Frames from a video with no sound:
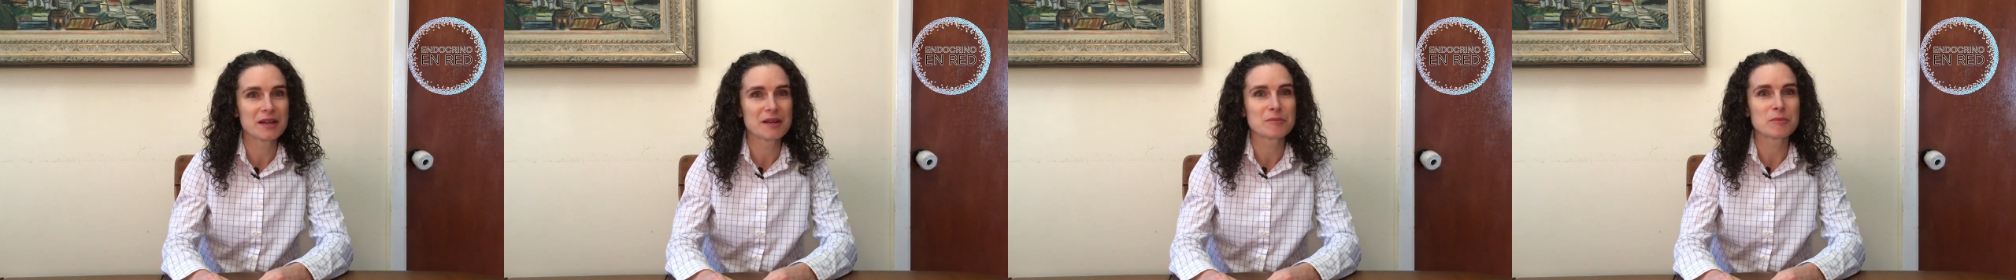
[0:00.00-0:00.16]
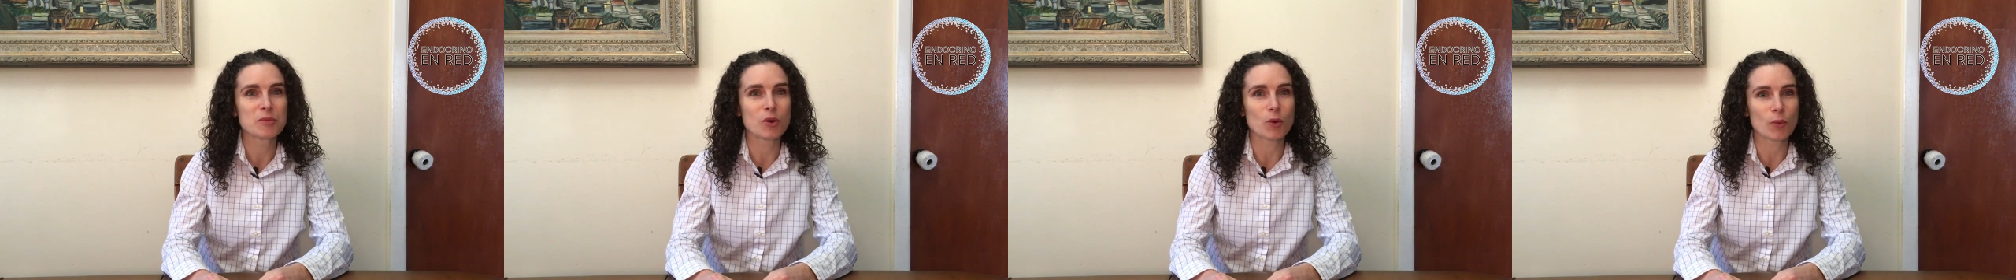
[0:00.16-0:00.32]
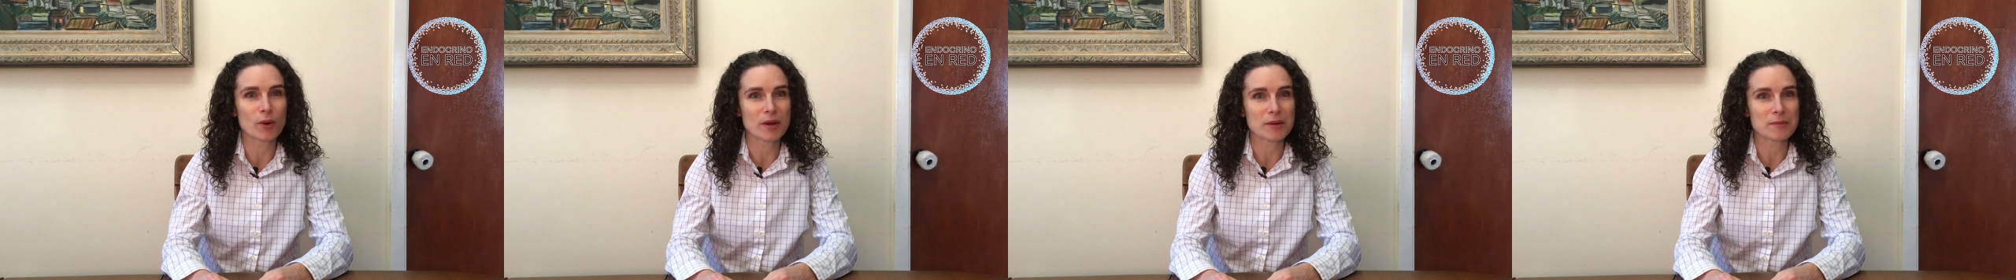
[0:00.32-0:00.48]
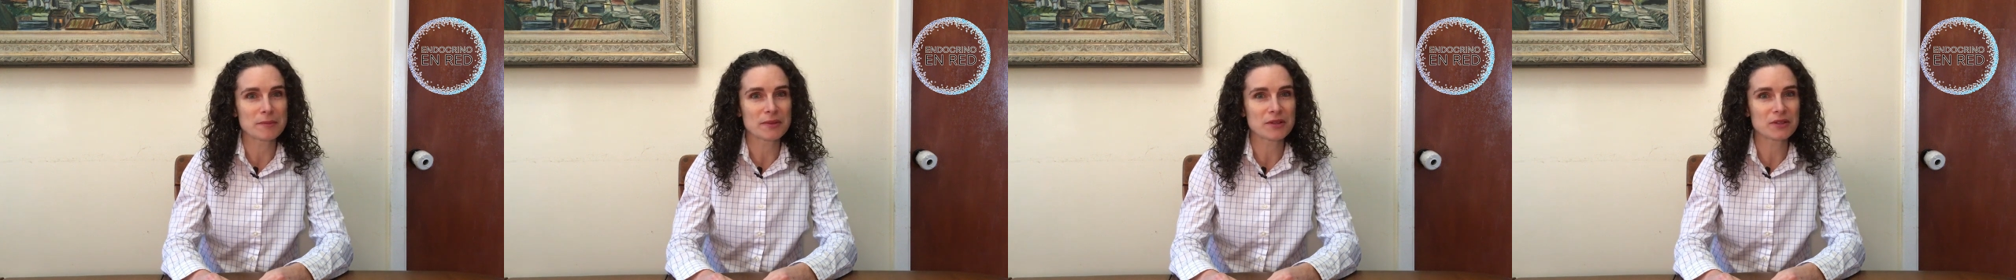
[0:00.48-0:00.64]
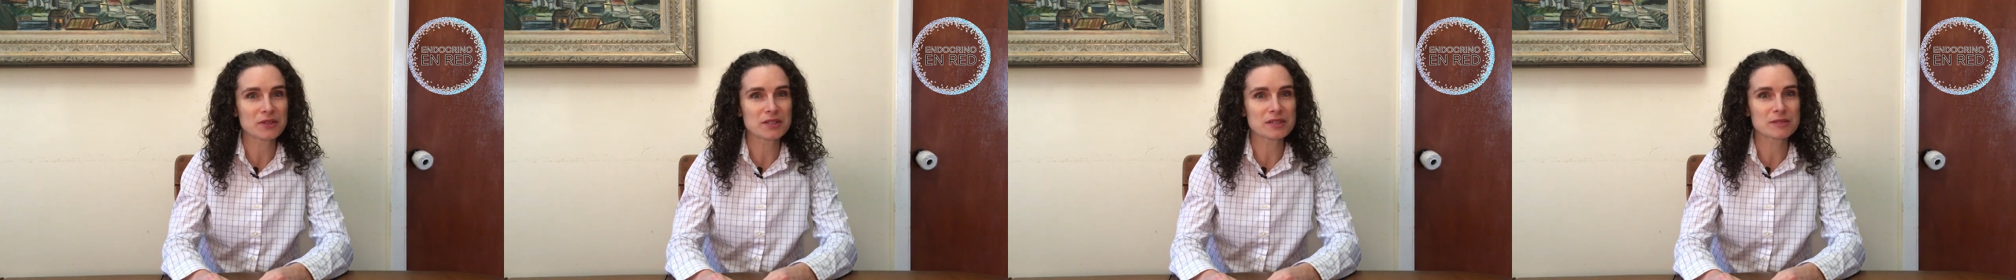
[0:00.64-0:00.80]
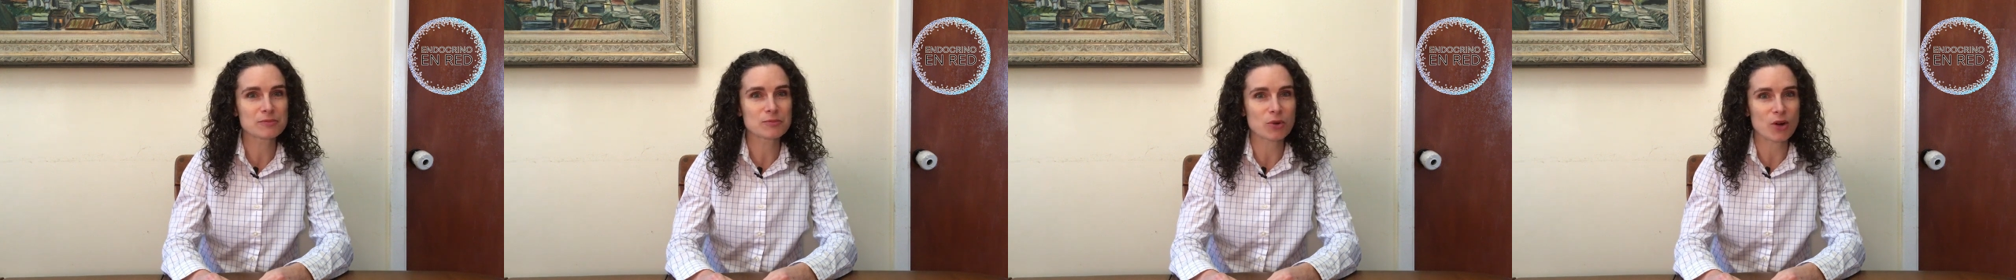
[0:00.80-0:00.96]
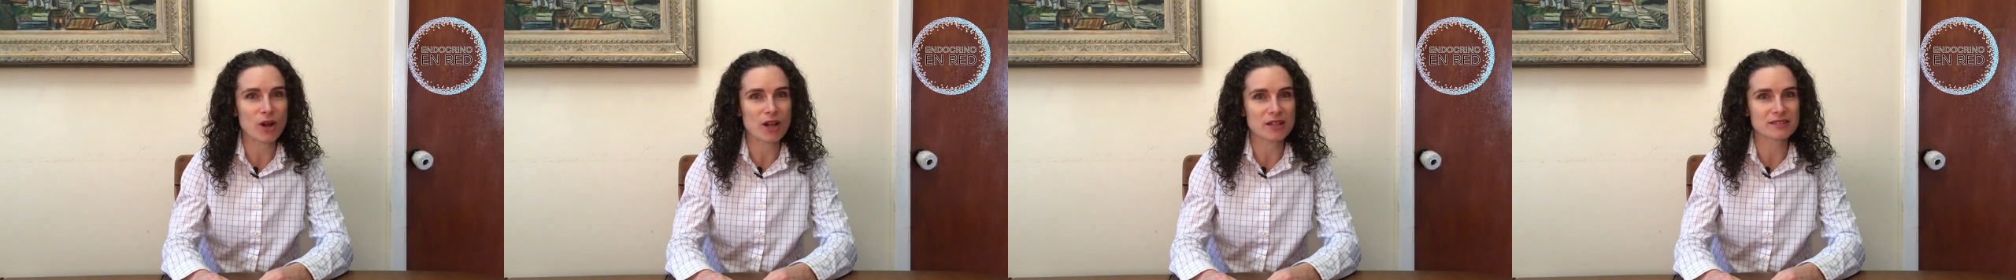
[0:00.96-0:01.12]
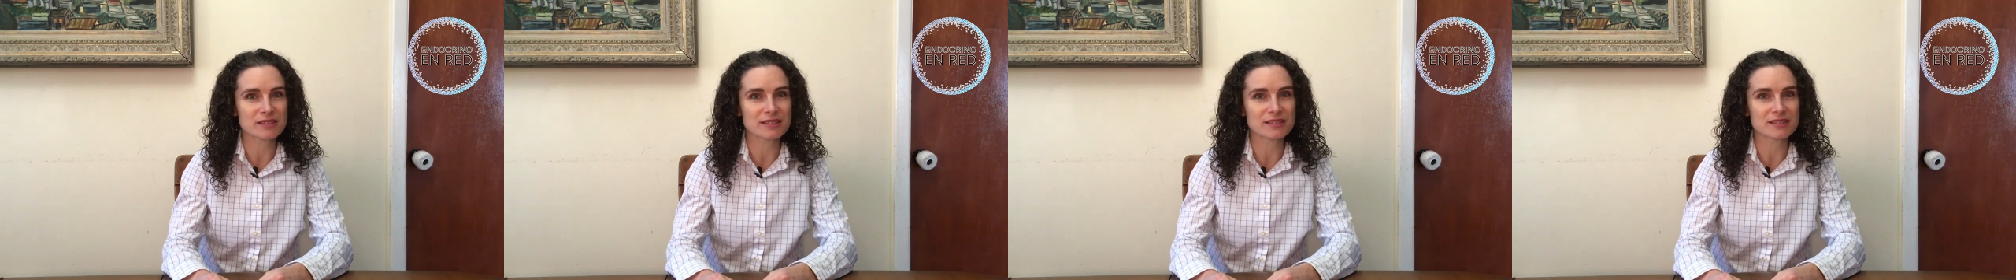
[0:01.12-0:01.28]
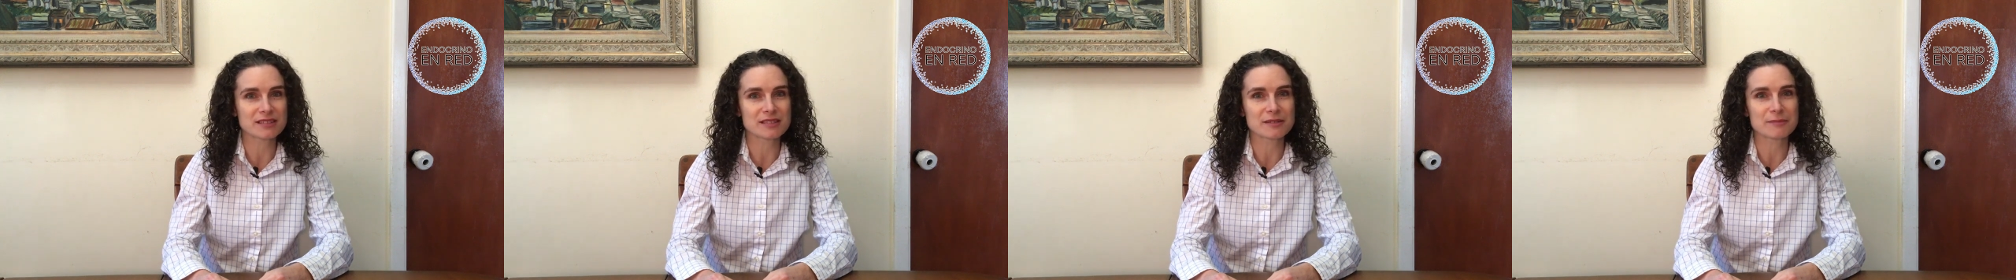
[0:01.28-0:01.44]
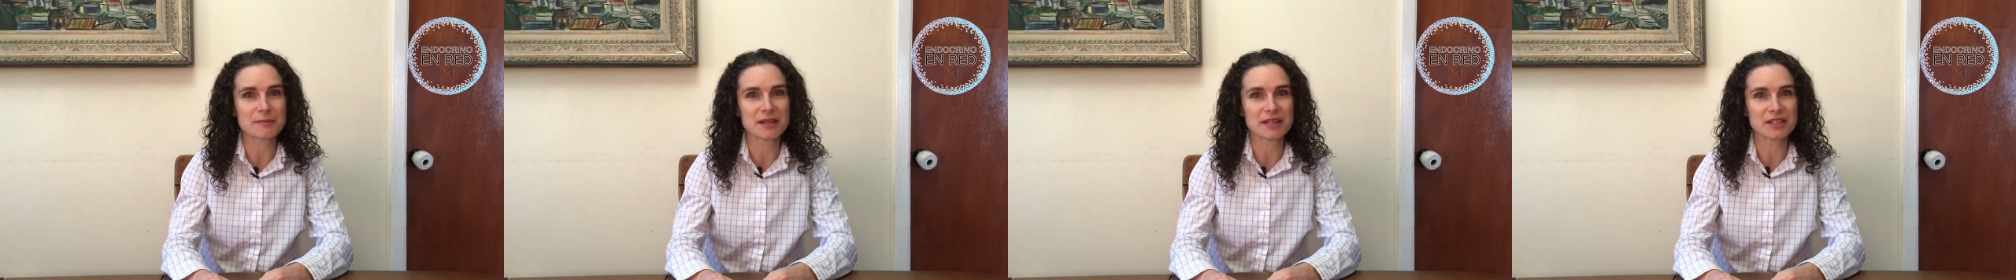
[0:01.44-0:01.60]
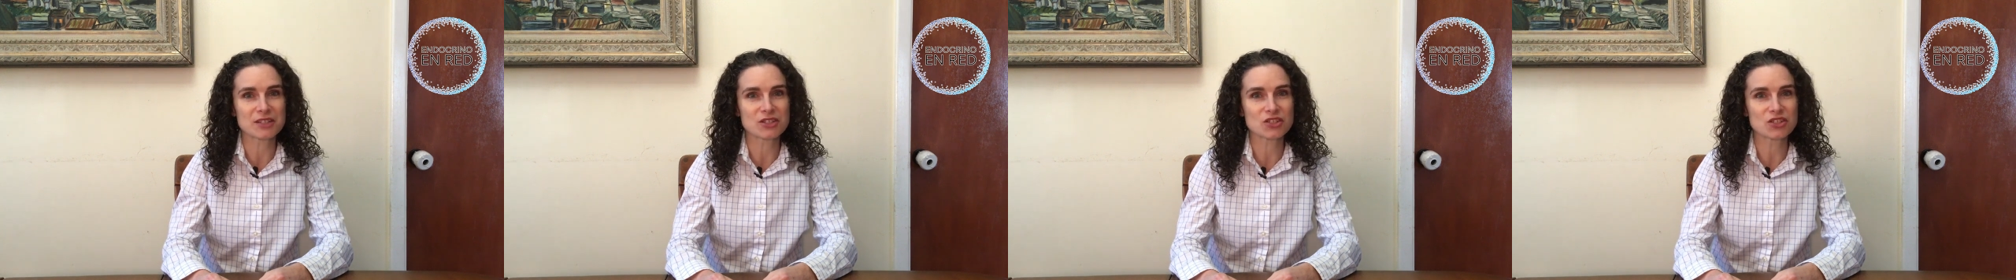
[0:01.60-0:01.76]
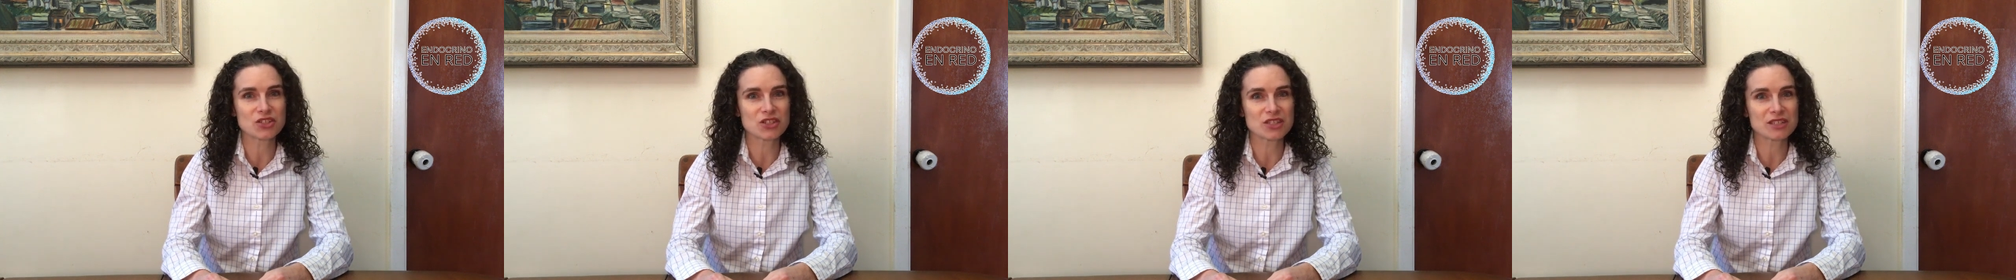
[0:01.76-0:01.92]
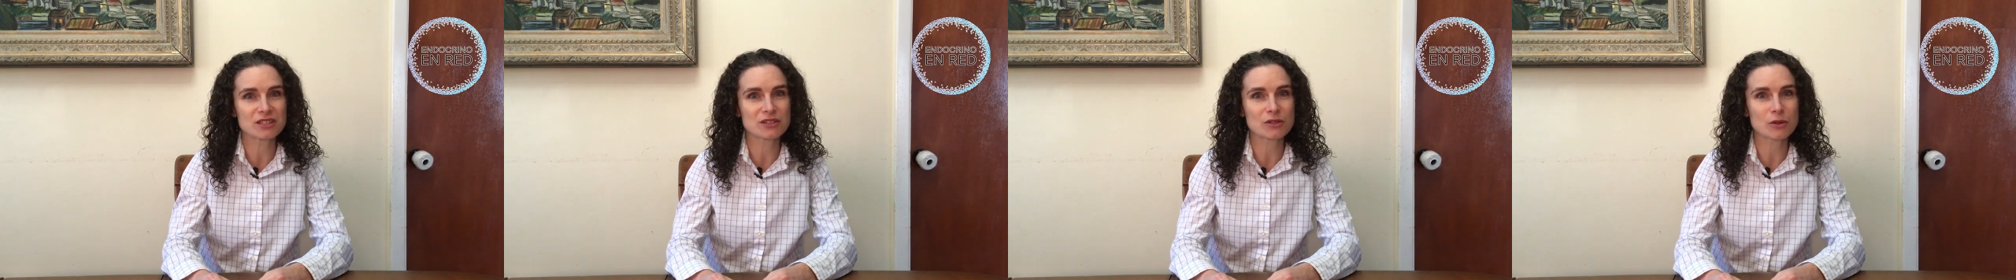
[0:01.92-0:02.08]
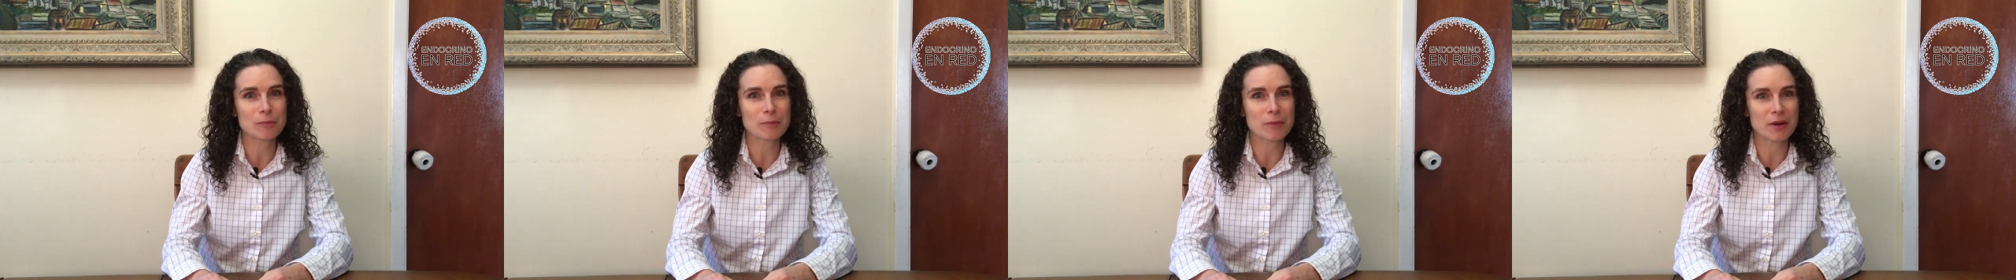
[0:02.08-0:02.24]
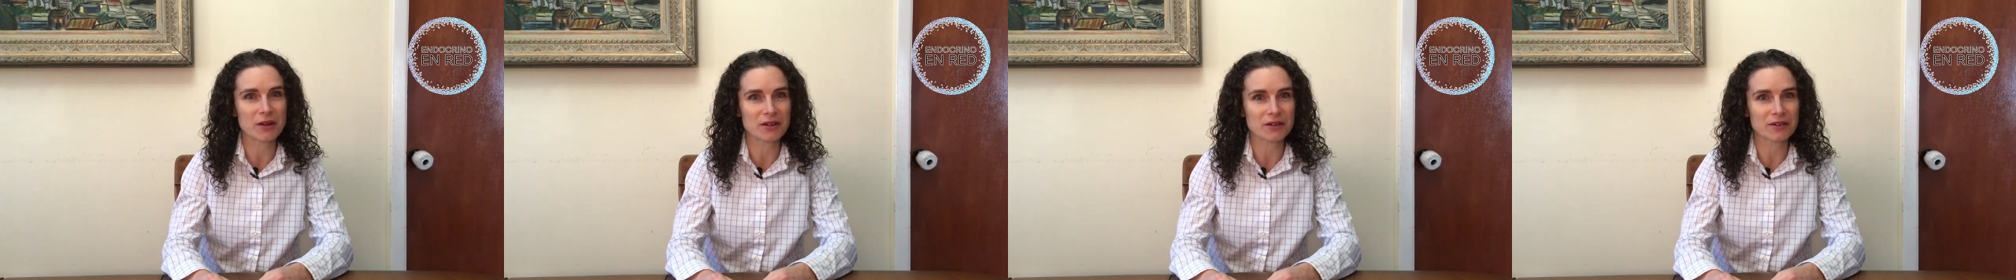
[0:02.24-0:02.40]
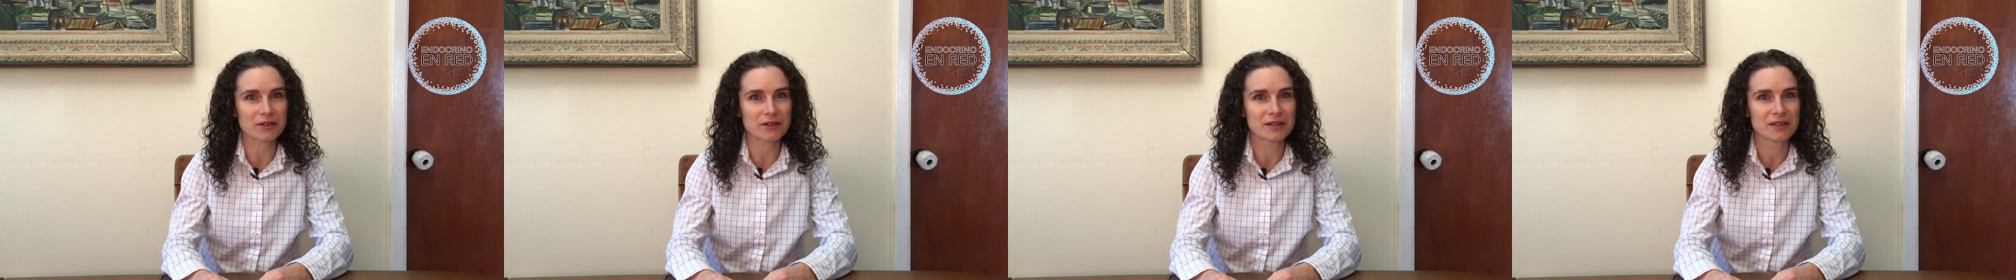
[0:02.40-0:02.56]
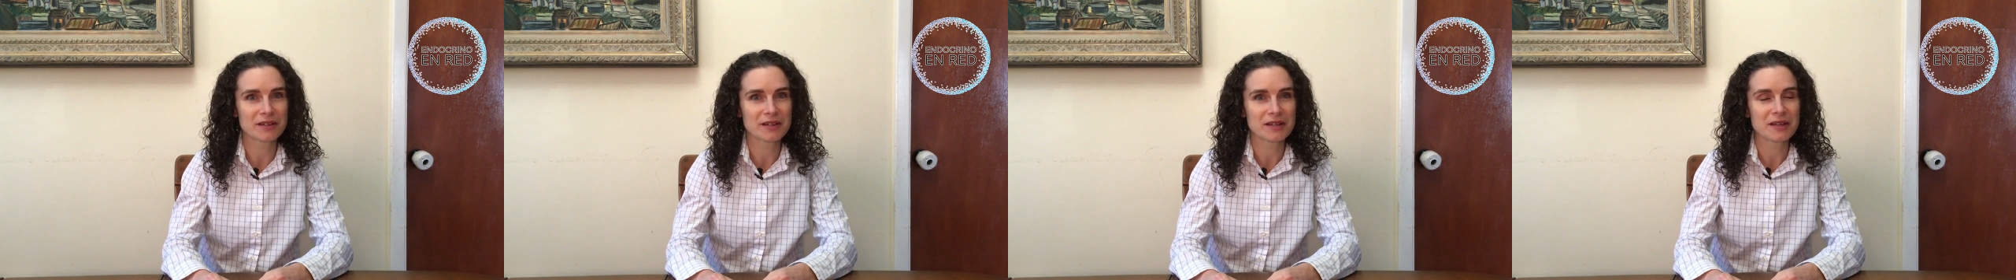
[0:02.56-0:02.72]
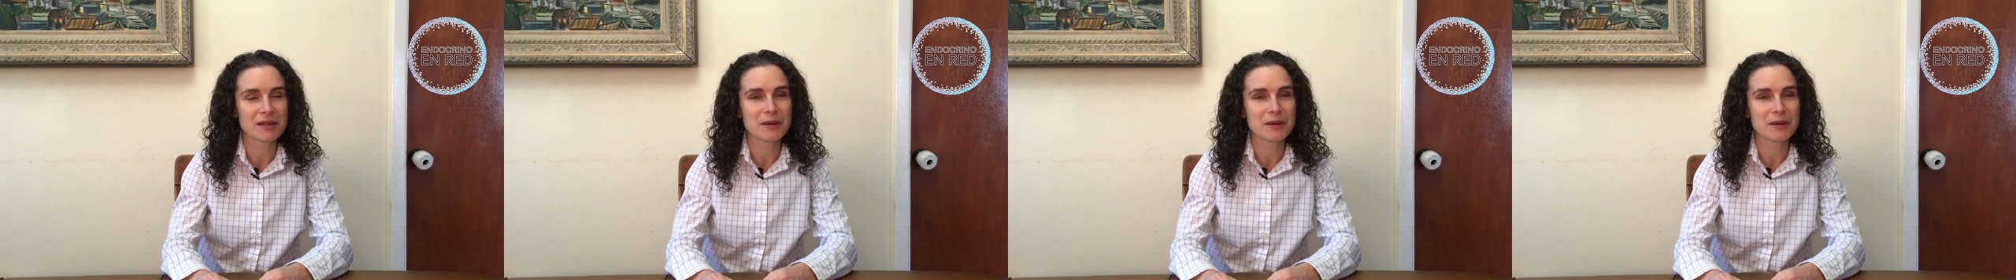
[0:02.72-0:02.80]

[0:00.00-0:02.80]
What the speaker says: but when milk is processed to make cheese or butter,